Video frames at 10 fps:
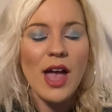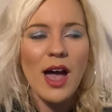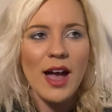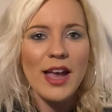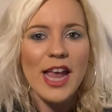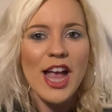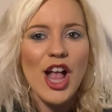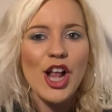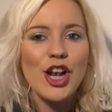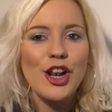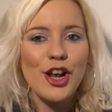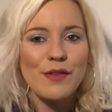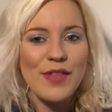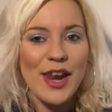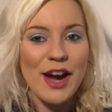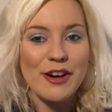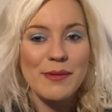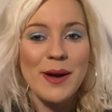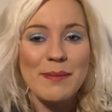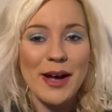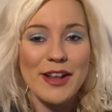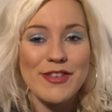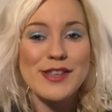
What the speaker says: I love that Iron Man match,